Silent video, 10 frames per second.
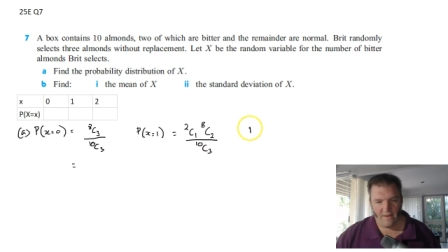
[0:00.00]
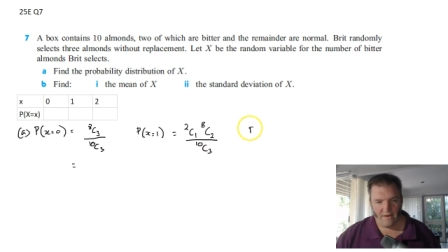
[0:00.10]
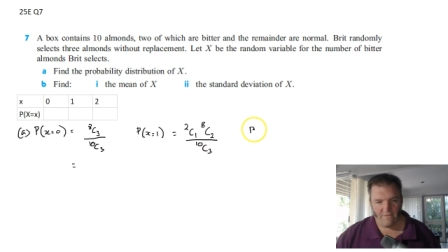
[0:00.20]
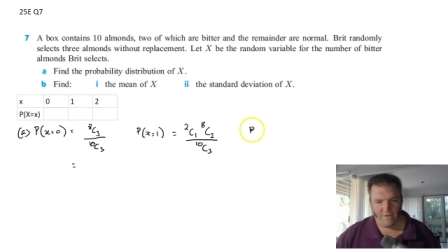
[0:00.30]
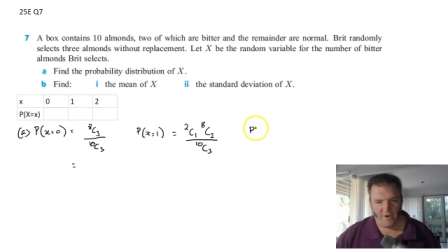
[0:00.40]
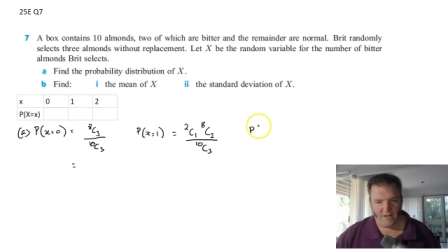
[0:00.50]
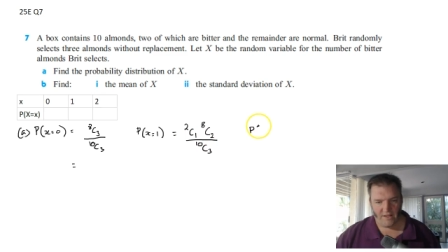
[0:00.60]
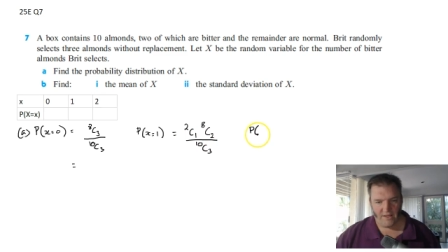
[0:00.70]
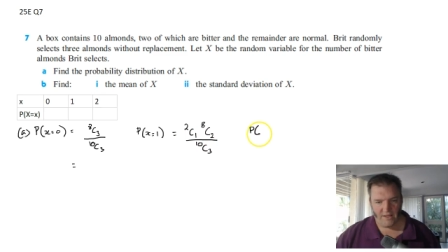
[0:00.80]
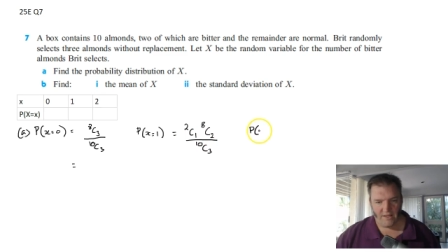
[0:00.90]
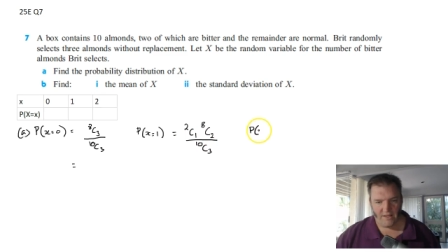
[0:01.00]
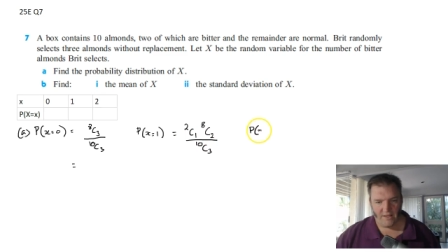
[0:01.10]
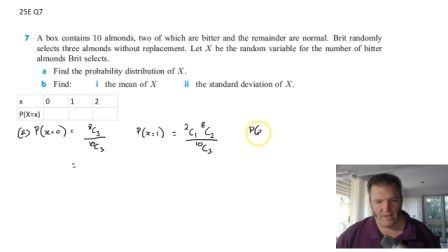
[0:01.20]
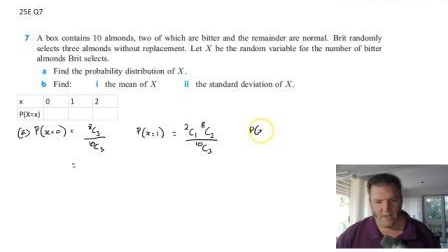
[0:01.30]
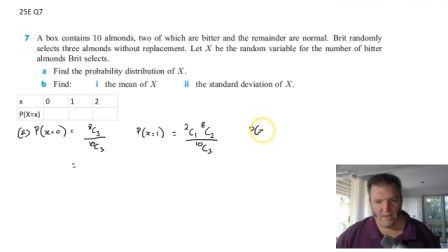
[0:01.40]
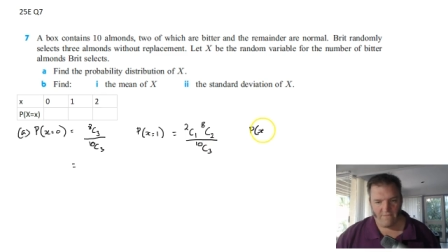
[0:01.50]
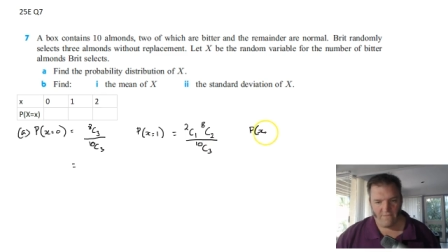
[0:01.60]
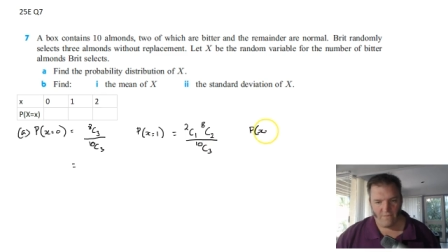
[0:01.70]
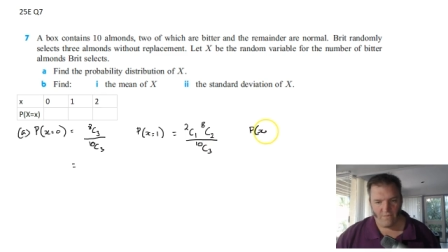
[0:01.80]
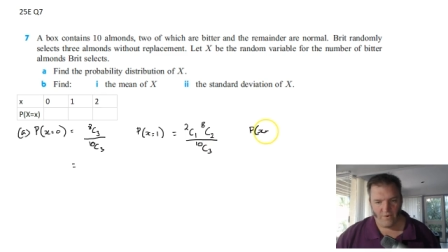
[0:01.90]
And finally,
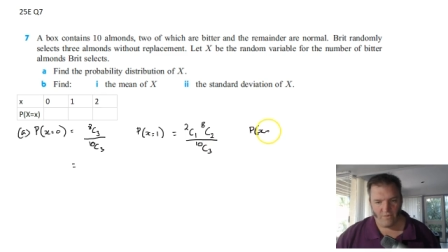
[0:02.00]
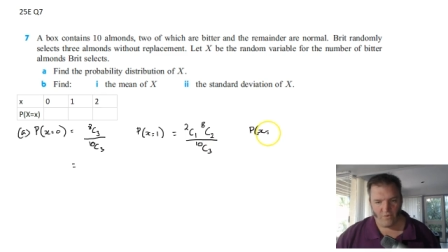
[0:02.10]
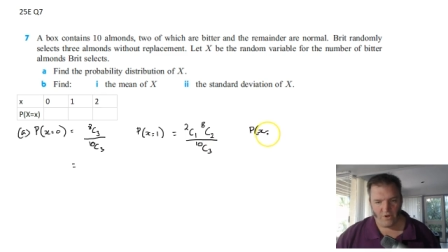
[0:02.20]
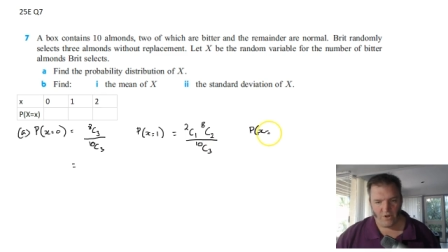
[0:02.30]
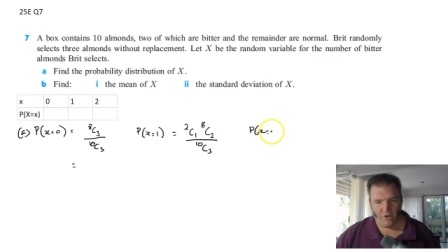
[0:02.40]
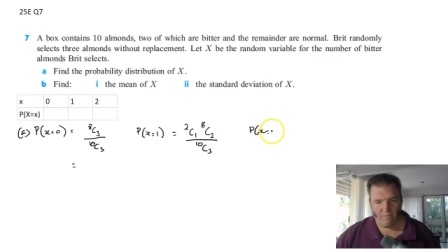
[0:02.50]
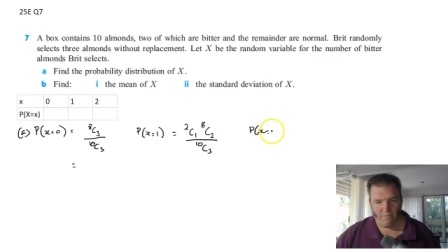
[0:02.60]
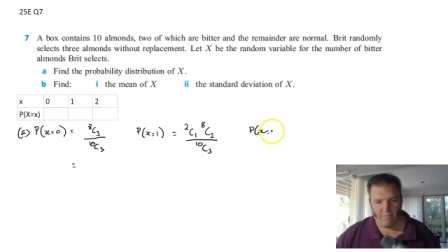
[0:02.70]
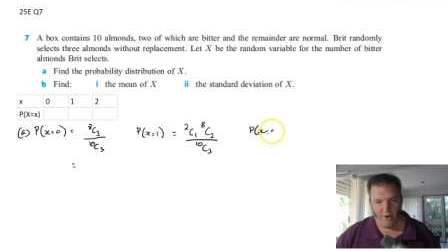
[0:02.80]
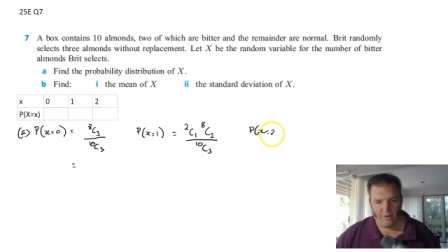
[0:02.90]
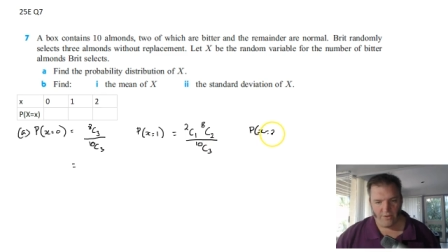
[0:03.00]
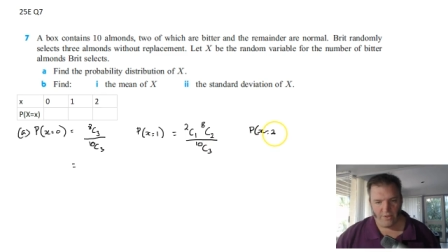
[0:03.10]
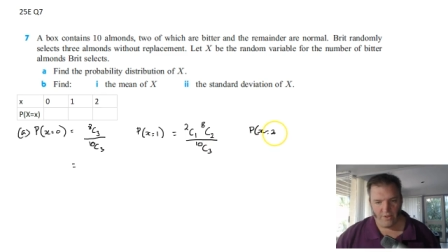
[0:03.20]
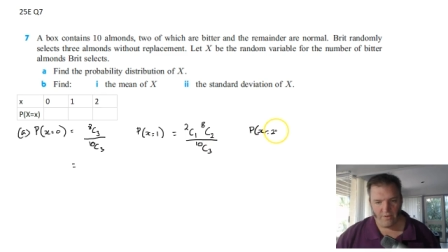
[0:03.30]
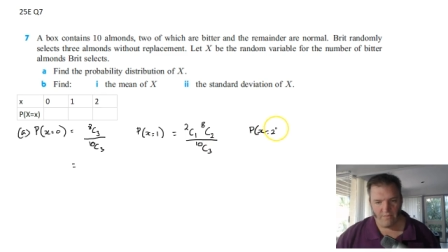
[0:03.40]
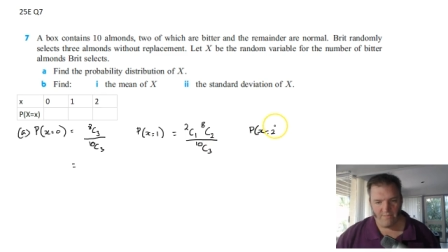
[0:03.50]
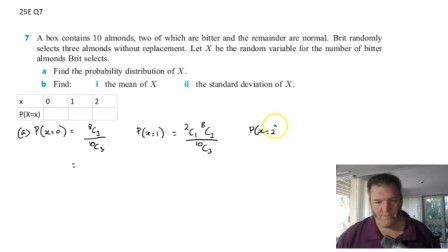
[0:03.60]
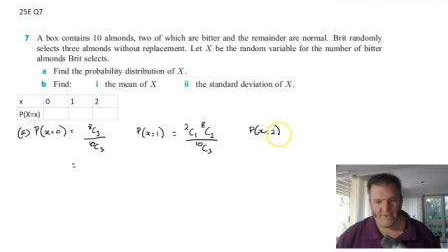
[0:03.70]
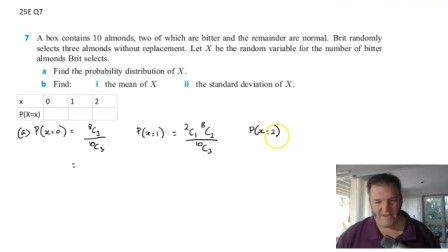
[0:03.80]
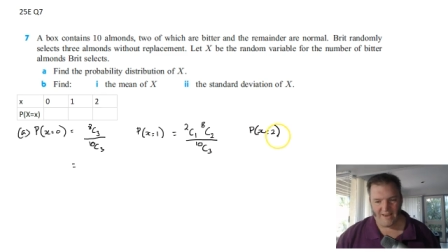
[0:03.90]
if we wanted both
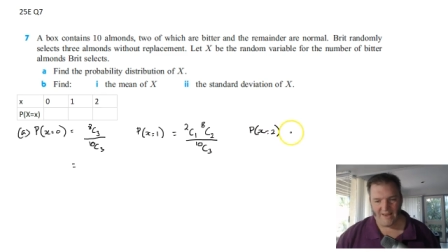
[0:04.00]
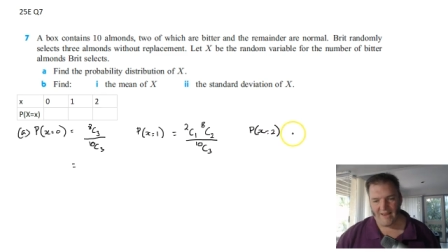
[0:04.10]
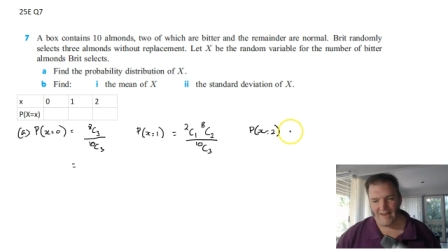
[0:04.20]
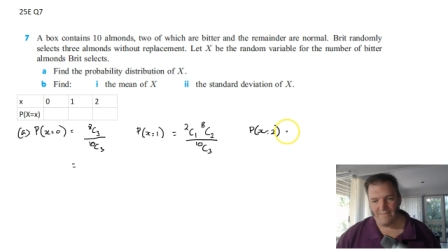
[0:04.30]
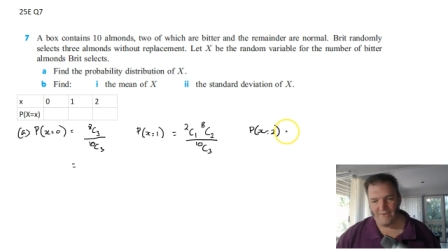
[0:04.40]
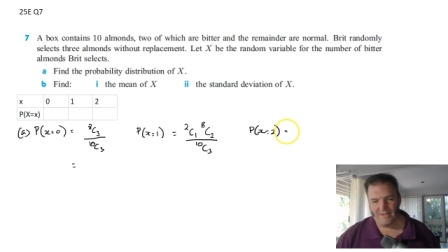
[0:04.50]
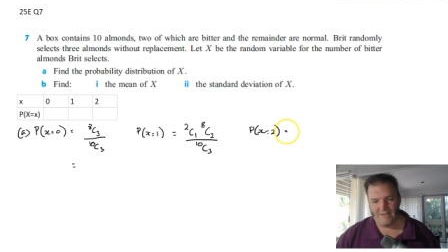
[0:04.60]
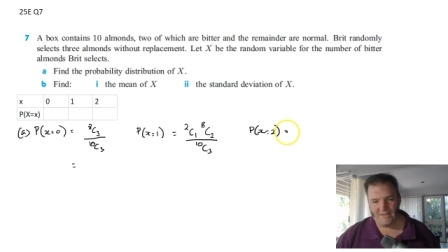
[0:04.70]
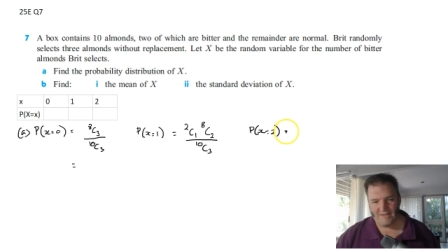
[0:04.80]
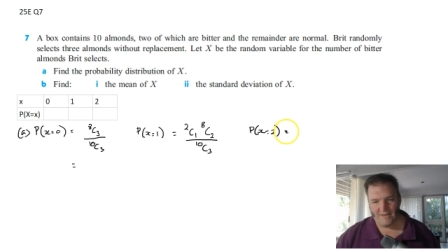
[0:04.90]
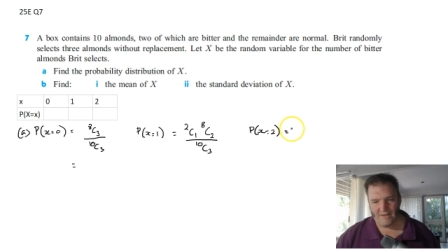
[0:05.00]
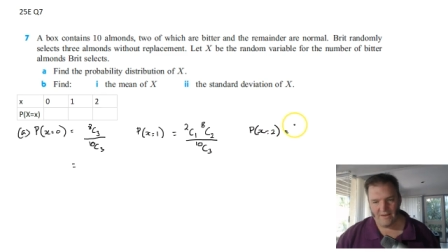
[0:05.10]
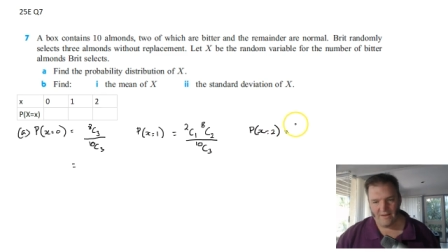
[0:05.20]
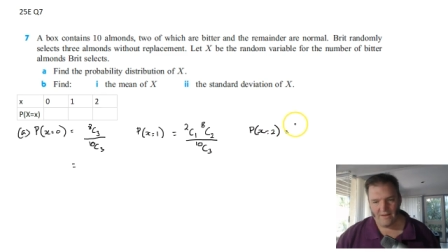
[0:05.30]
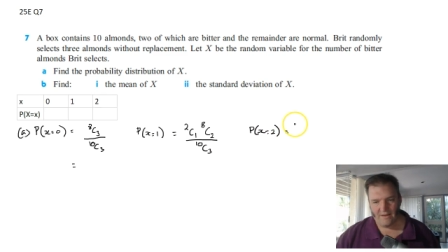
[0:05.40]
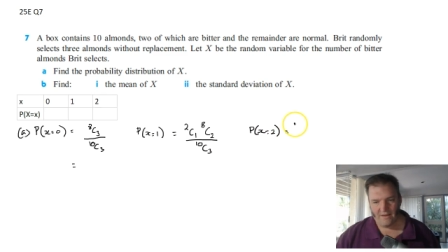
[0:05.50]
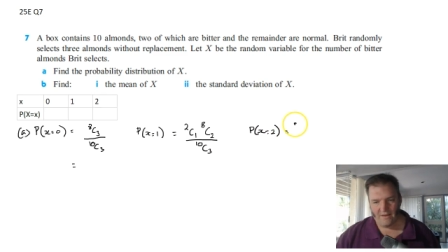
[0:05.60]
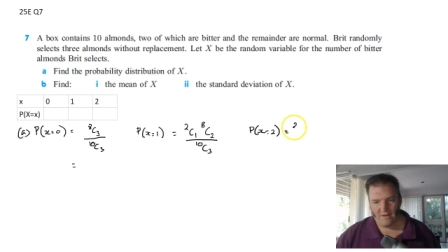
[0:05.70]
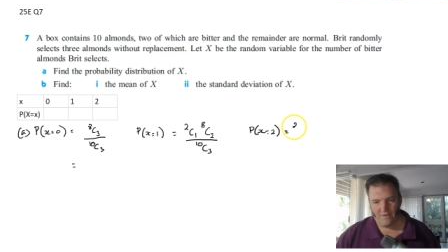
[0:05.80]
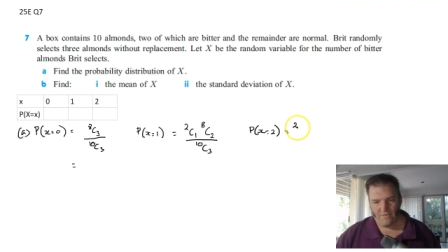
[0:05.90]
bitter almonds,
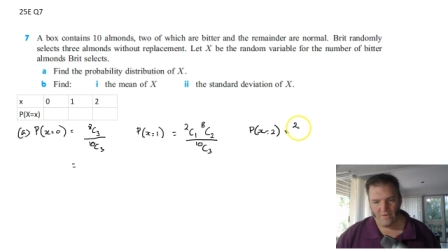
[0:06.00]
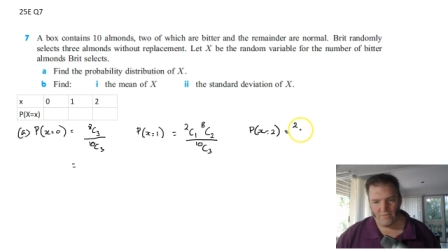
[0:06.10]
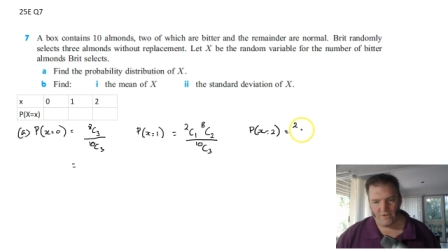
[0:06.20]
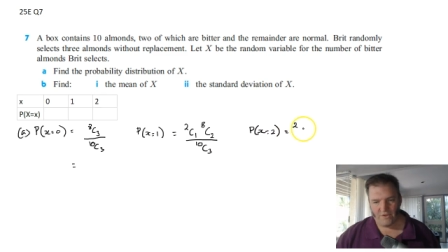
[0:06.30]
from the